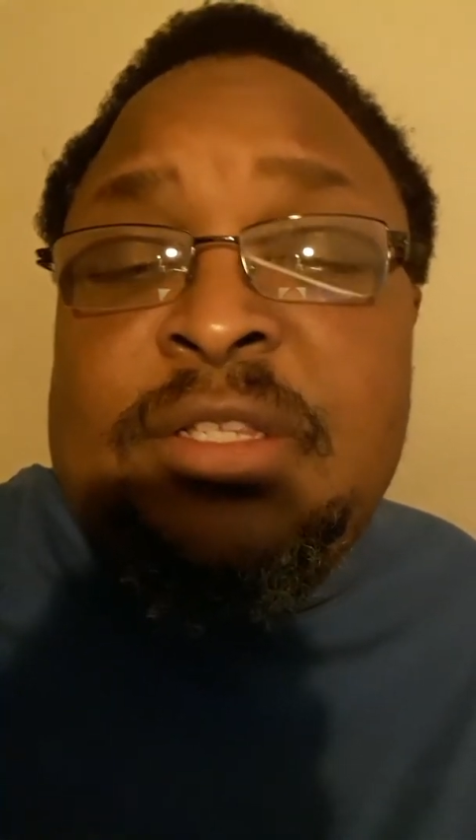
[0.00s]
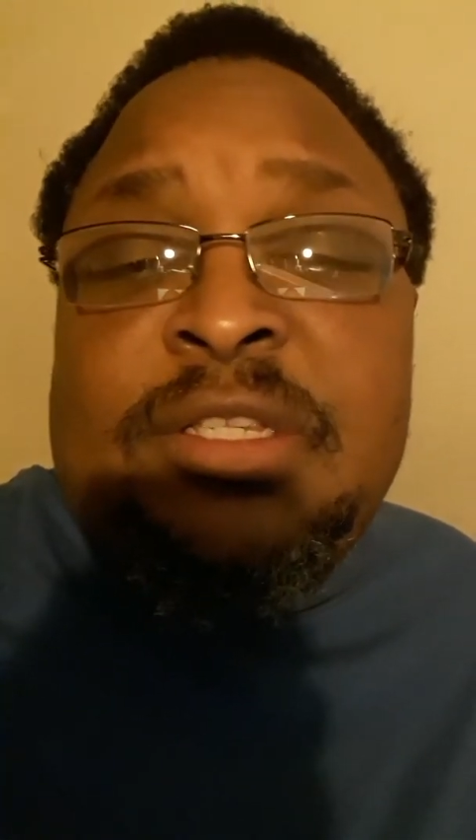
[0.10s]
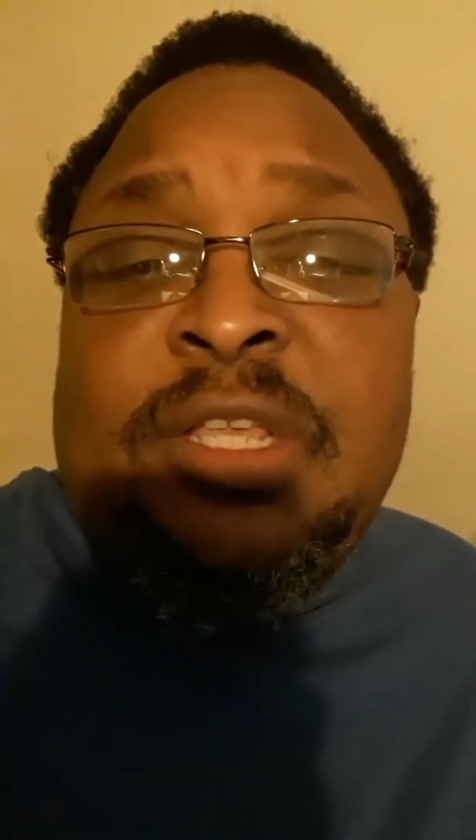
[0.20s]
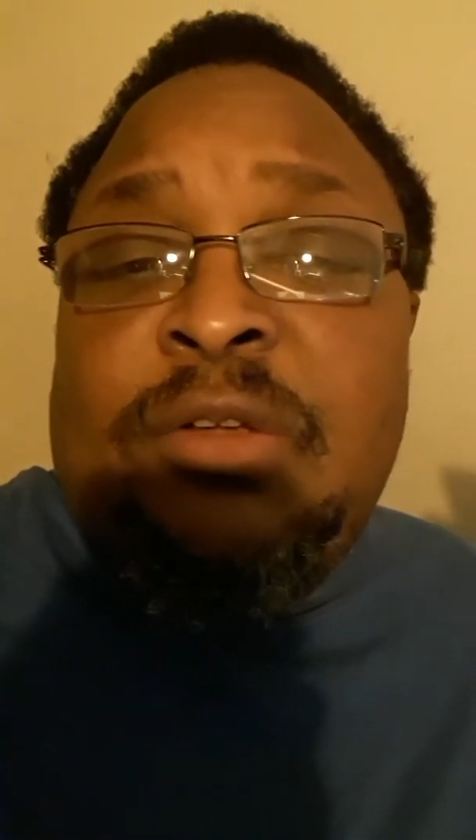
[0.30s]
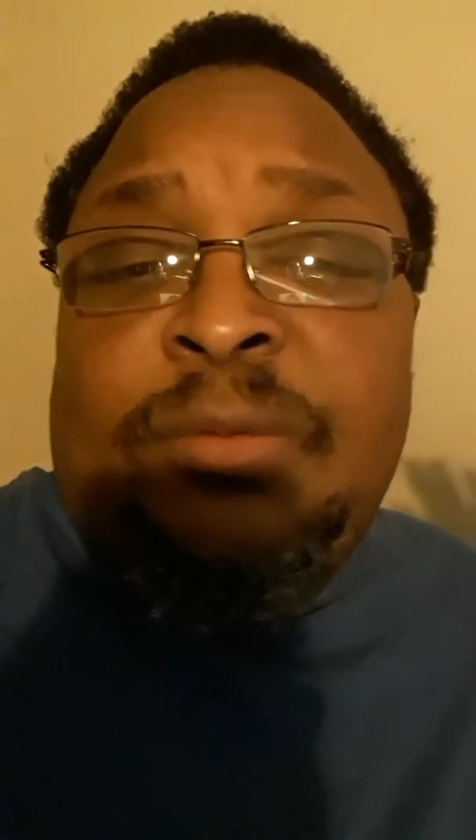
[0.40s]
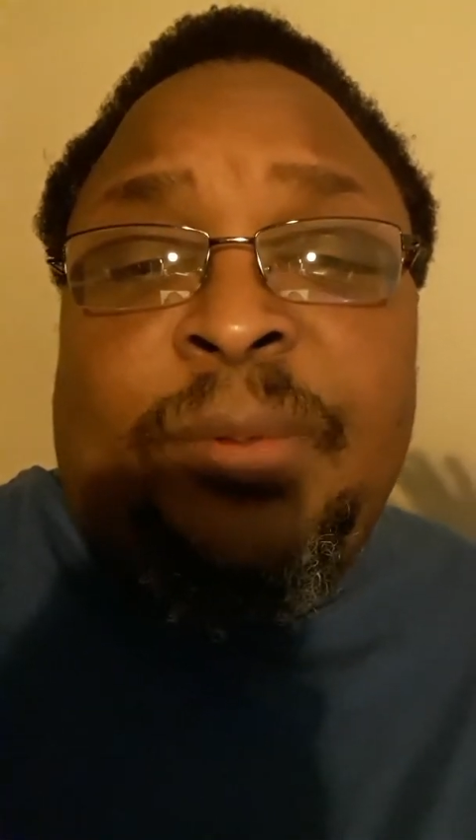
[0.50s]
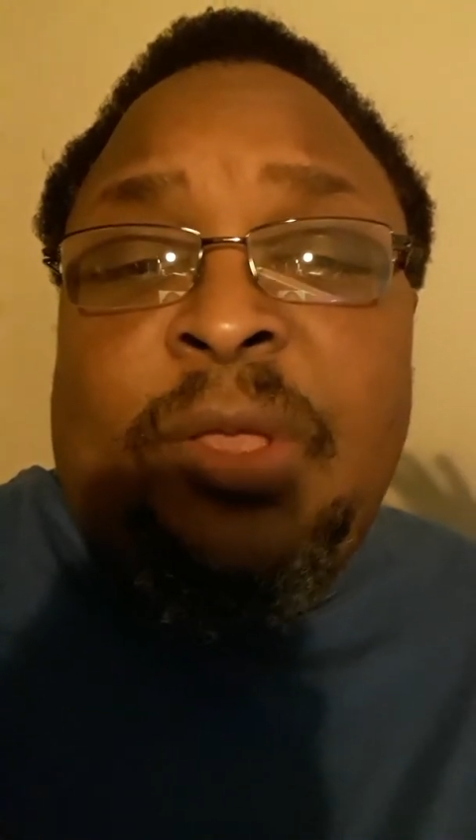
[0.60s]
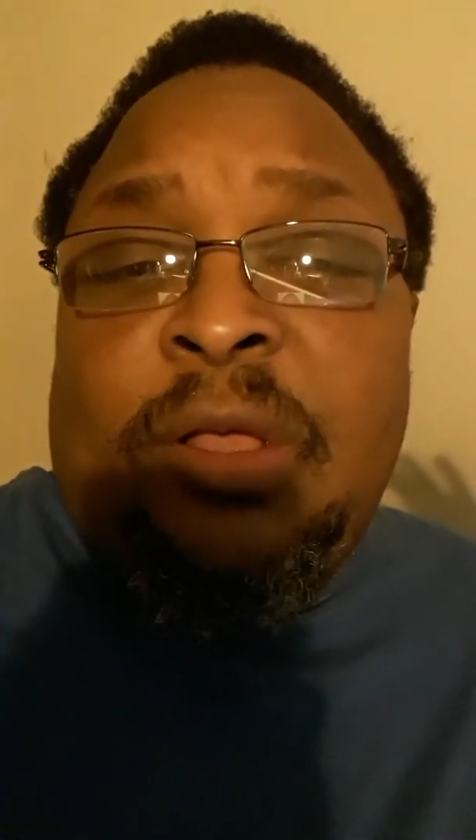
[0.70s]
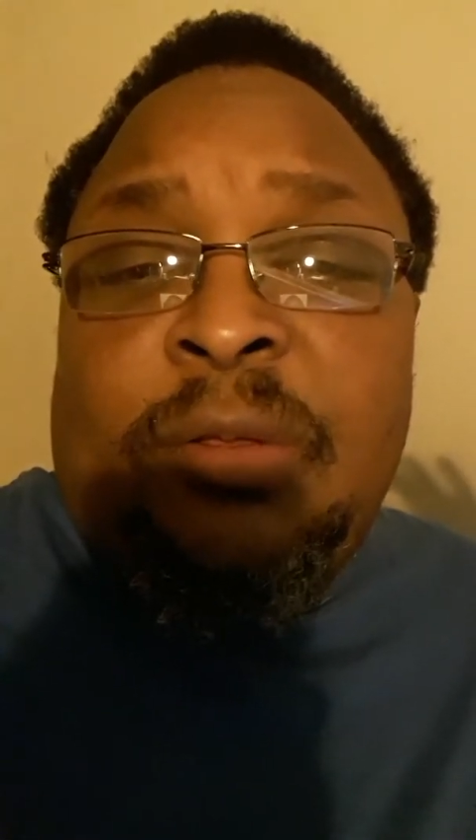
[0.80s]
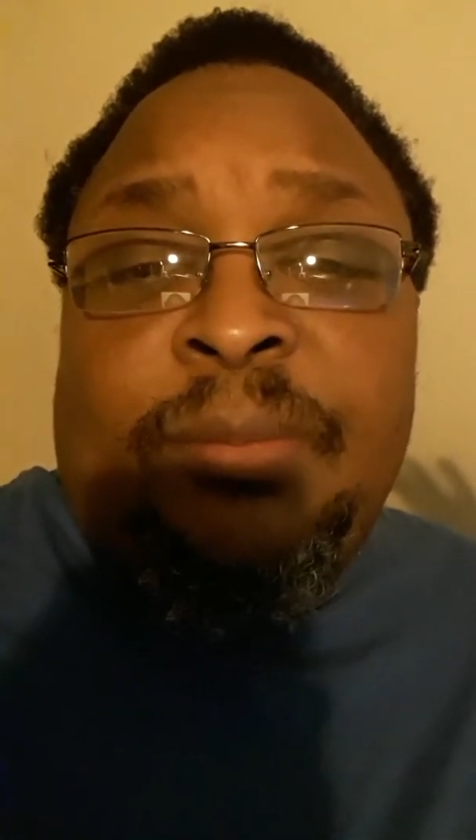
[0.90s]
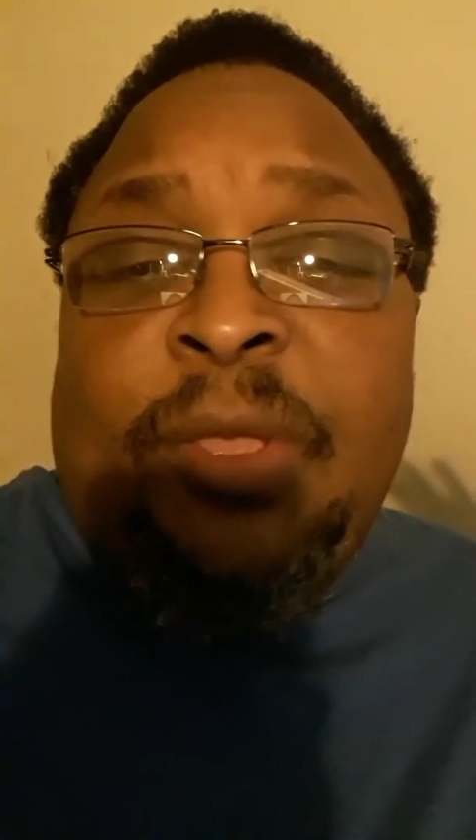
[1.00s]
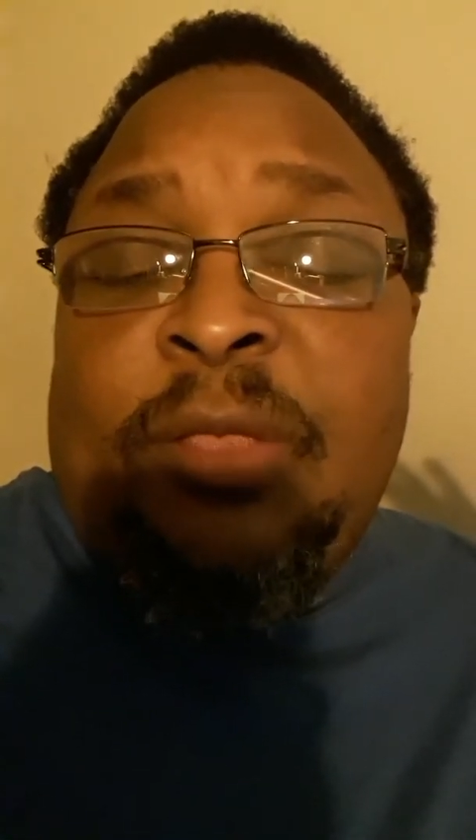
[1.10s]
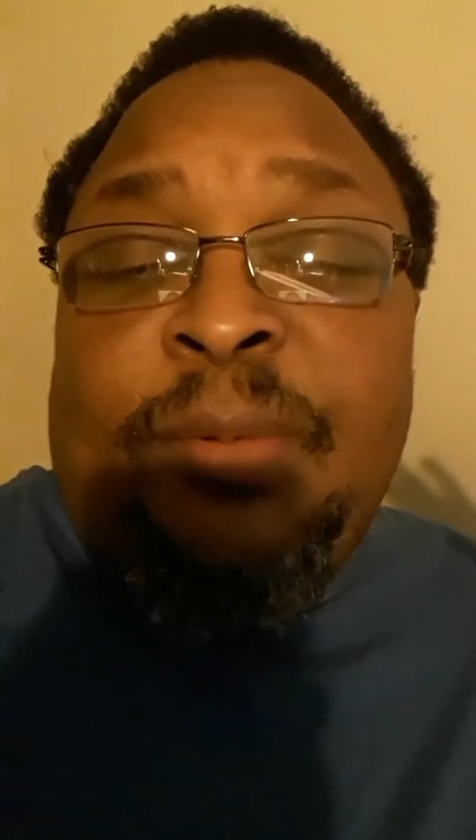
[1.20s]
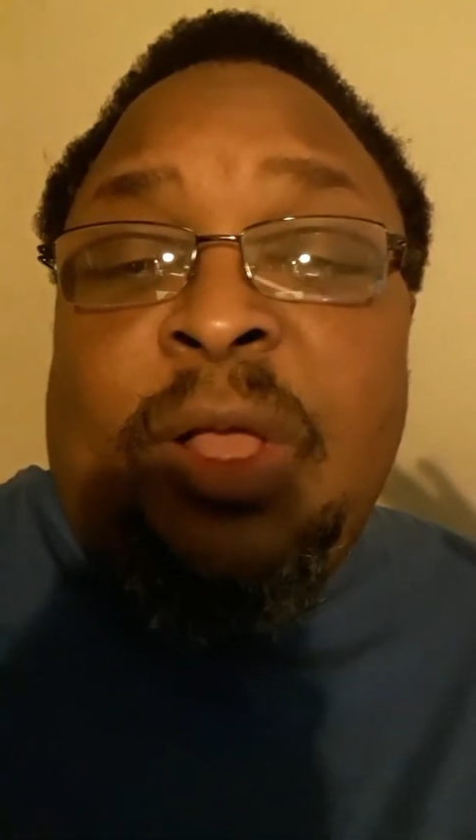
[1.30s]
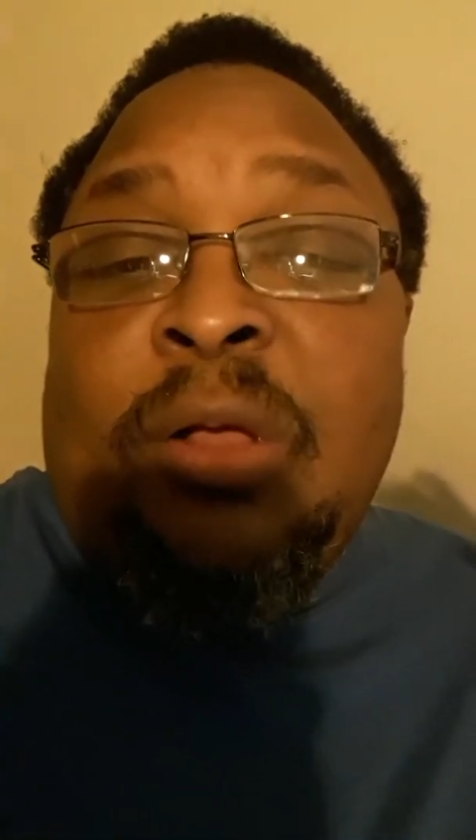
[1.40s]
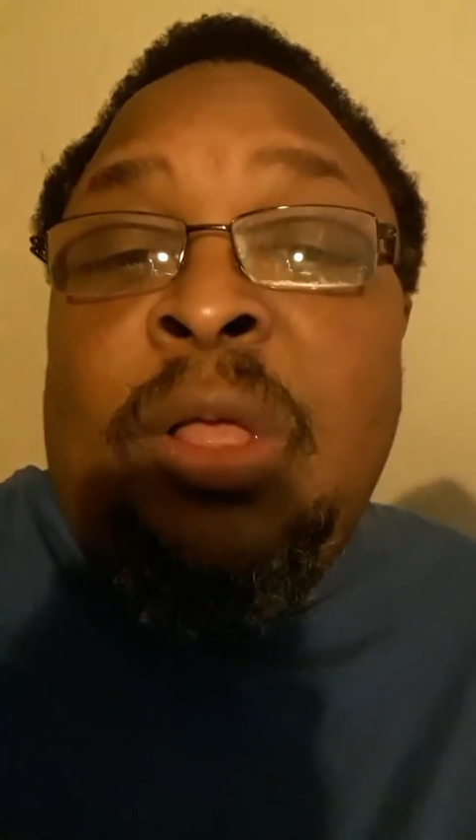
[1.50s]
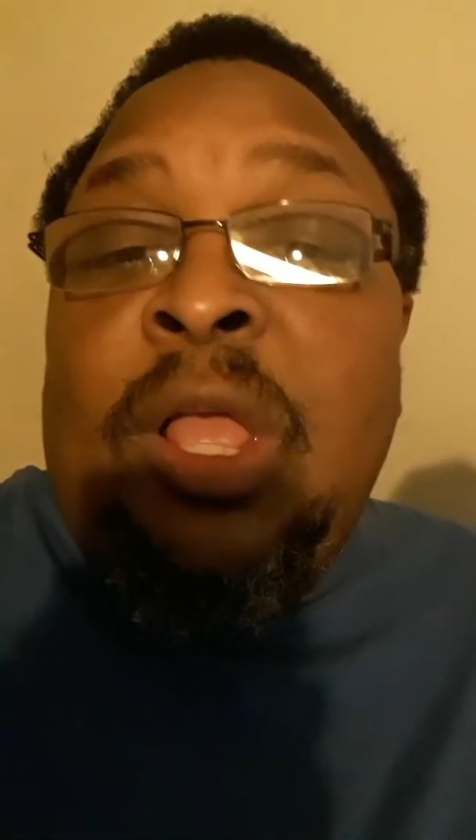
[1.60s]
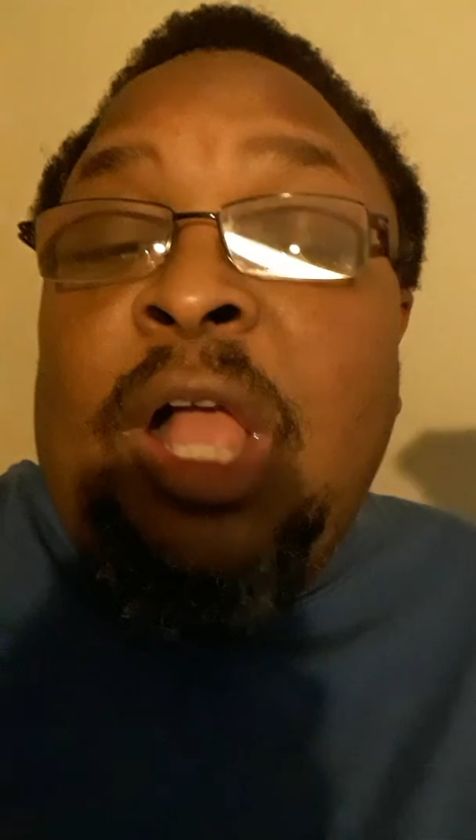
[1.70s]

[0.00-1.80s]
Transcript: Let's say on um, PayPal,